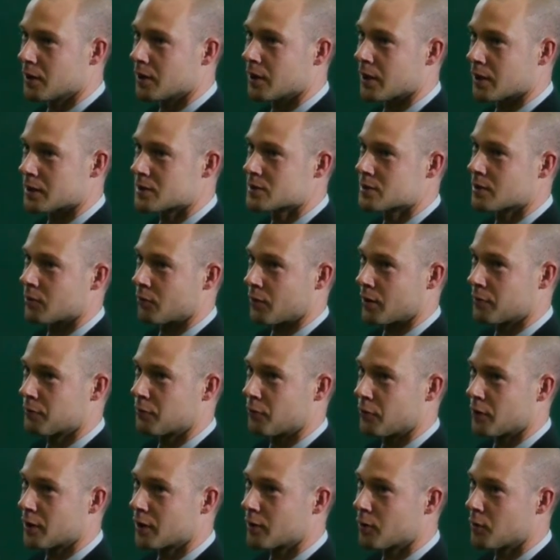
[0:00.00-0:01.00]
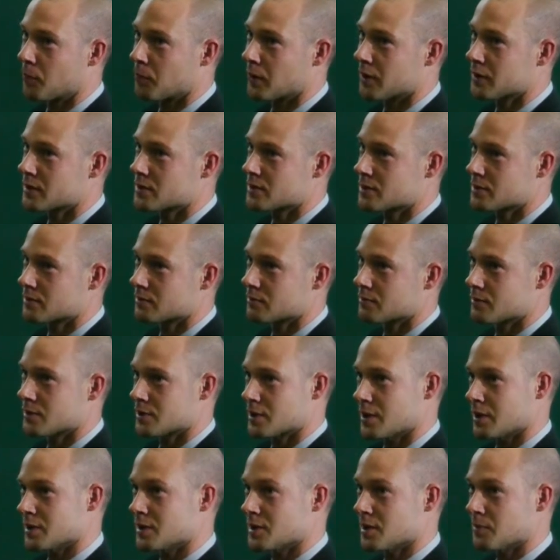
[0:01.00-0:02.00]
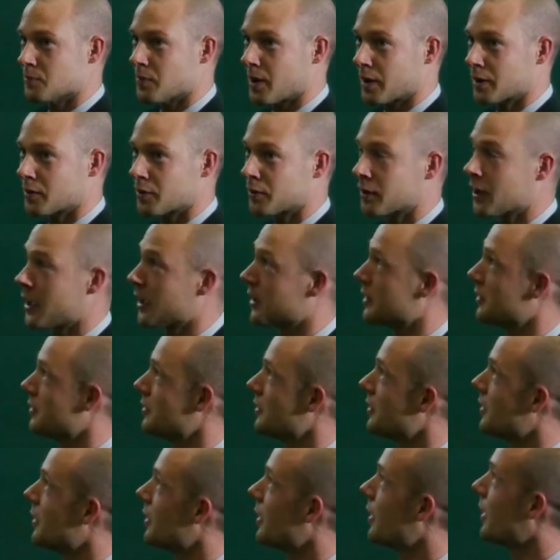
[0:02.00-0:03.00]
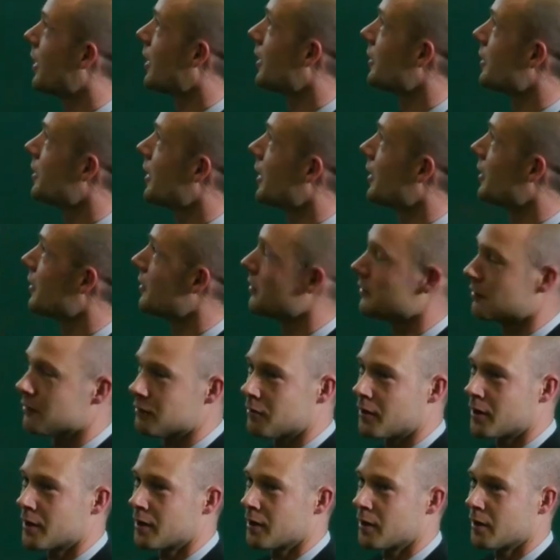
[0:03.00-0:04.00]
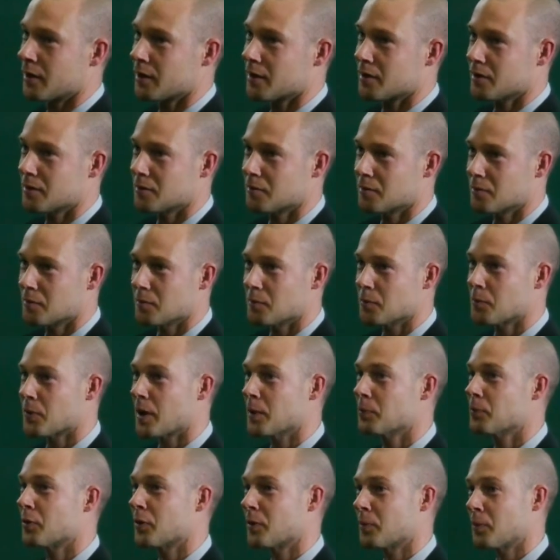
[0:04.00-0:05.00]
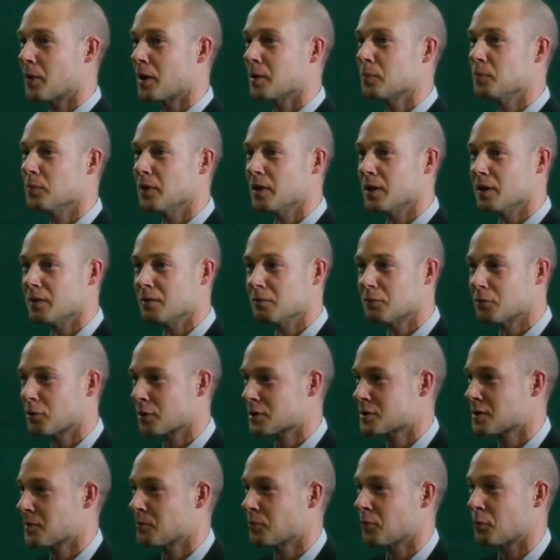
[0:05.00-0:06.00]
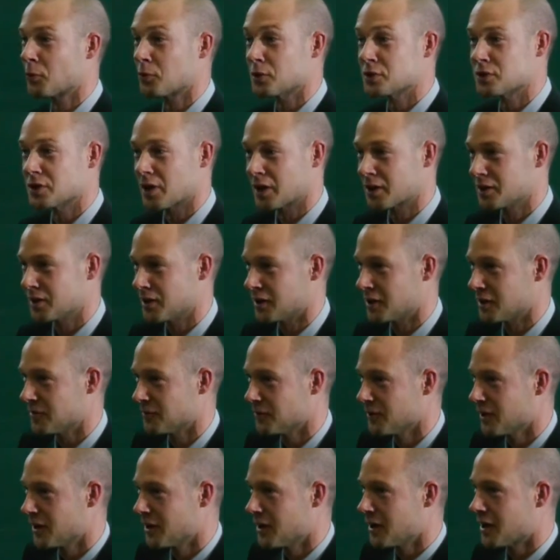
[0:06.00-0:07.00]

gets the referee comments, sends it back again, and then finally paper might be, for example, rejected,